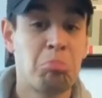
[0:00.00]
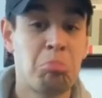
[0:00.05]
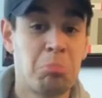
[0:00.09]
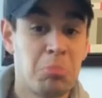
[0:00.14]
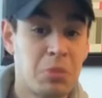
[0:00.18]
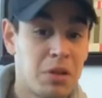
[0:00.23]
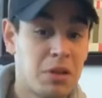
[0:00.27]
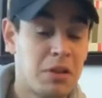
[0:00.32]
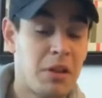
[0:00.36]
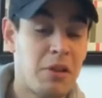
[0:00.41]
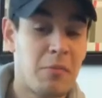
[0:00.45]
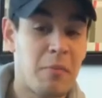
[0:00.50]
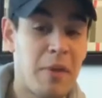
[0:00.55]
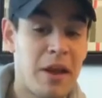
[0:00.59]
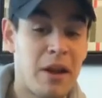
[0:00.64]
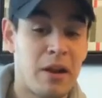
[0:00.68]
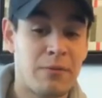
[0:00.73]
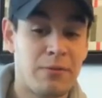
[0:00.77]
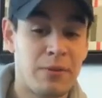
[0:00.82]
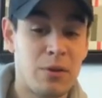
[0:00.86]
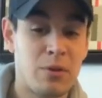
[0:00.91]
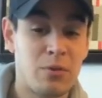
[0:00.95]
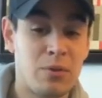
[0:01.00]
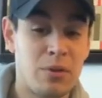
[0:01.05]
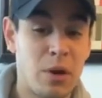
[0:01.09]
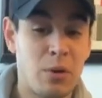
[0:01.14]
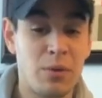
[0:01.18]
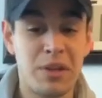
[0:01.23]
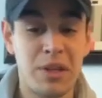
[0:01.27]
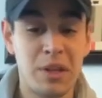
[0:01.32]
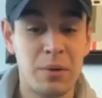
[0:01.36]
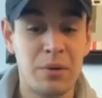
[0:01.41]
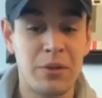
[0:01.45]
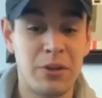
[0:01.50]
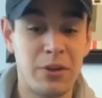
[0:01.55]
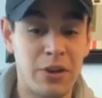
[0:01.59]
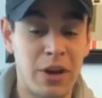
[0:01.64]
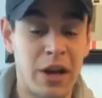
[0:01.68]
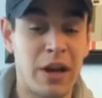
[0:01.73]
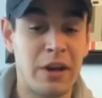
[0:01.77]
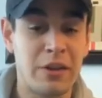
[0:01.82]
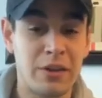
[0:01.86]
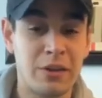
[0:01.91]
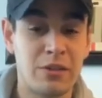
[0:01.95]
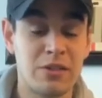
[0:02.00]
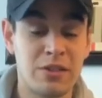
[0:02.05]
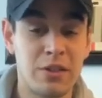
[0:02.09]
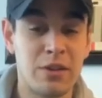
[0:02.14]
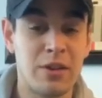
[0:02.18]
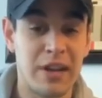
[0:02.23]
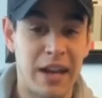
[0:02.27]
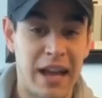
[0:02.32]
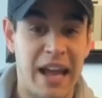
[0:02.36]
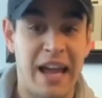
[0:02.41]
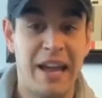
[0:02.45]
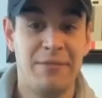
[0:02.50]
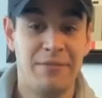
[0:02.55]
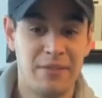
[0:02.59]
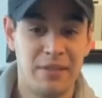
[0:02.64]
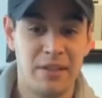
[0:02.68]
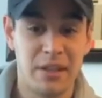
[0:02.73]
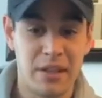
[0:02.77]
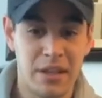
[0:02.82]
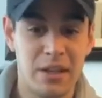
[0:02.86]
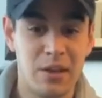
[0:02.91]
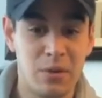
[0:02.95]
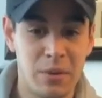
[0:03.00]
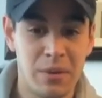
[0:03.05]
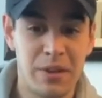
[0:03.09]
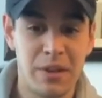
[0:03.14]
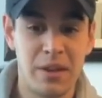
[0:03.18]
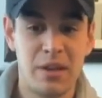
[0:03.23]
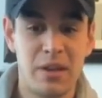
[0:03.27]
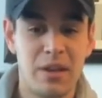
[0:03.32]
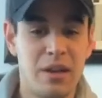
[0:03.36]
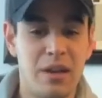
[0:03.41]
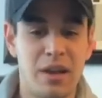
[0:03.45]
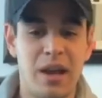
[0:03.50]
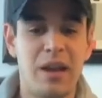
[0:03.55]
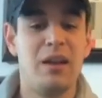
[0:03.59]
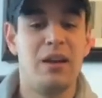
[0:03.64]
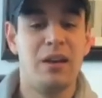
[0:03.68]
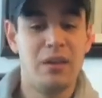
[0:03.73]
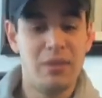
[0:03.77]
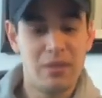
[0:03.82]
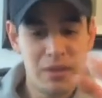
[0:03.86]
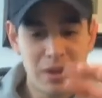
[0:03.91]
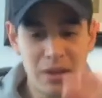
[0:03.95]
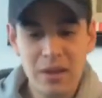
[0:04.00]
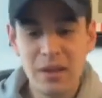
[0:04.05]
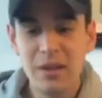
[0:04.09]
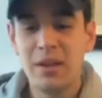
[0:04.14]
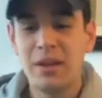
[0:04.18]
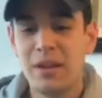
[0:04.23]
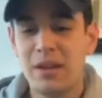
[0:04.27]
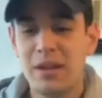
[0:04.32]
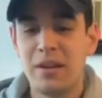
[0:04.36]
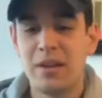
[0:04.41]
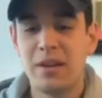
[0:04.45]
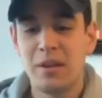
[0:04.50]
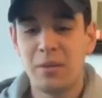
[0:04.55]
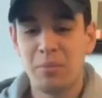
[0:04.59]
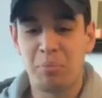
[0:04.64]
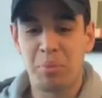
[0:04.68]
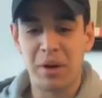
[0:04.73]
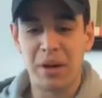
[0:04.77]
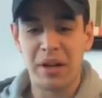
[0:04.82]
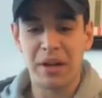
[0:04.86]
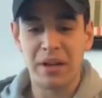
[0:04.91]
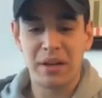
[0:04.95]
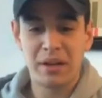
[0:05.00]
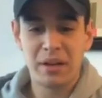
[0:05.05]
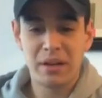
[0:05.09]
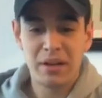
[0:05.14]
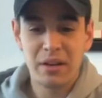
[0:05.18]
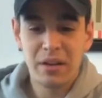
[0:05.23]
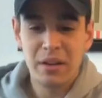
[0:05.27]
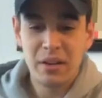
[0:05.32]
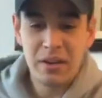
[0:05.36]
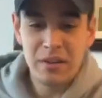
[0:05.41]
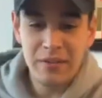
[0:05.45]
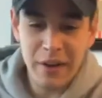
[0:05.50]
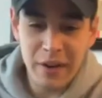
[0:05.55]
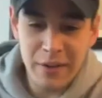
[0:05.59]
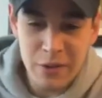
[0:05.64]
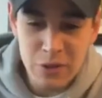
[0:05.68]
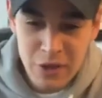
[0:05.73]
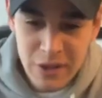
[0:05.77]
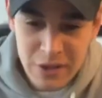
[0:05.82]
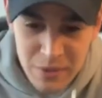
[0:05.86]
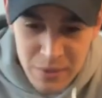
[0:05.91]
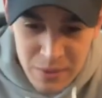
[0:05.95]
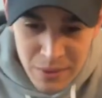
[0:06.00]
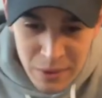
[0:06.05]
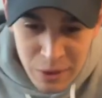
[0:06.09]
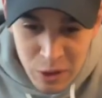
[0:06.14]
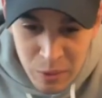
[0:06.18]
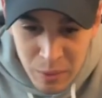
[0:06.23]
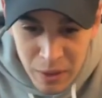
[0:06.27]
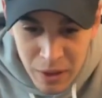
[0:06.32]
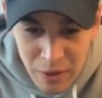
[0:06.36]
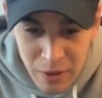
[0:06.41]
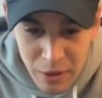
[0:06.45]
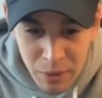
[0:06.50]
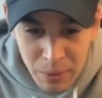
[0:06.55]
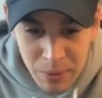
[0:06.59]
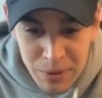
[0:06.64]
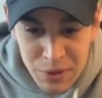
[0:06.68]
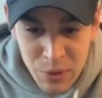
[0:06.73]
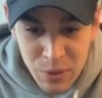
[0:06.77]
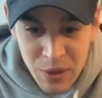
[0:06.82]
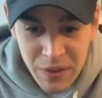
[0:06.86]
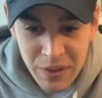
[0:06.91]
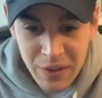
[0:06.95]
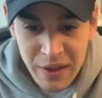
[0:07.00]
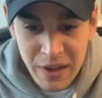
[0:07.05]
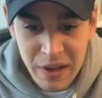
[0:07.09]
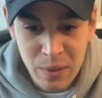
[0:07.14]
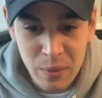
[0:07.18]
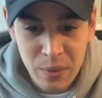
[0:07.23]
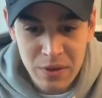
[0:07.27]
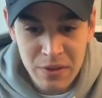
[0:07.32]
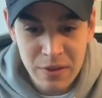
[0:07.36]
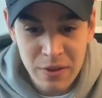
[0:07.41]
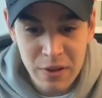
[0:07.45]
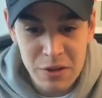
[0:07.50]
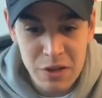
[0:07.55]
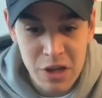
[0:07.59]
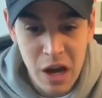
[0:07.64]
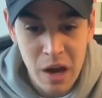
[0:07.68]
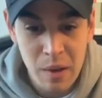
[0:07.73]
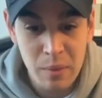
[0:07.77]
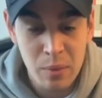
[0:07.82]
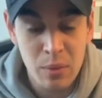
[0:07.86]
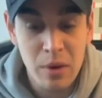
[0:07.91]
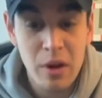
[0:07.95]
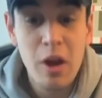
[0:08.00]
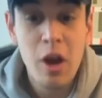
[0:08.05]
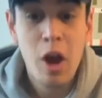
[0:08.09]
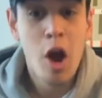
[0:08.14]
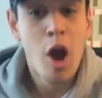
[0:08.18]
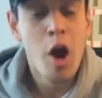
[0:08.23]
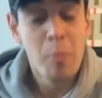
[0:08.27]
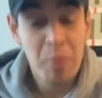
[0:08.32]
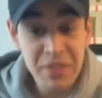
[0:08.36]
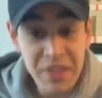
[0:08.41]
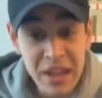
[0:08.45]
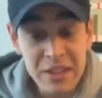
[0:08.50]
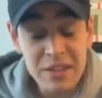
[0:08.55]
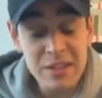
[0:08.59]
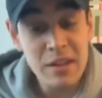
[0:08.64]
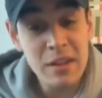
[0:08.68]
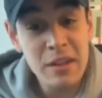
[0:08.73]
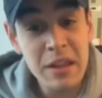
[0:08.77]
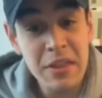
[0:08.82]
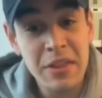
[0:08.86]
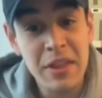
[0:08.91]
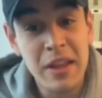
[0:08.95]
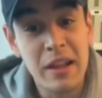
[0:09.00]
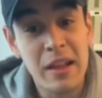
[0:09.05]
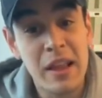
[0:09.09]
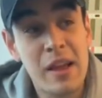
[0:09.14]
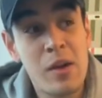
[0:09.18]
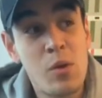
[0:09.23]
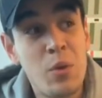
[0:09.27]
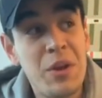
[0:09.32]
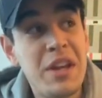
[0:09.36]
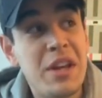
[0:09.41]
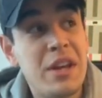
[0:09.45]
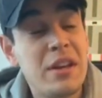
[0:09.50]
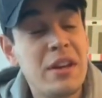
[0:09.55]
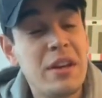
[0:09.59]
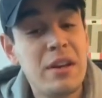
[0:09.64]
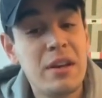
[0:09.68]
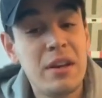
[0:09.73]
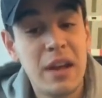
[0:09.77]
it doesn't matter if you don't deal with it or not. You're still going to have to deal with it. I don't know. But finding the trace was horrible. How no one would do anything, and it wasn't their job. But that's another thing. Like, we can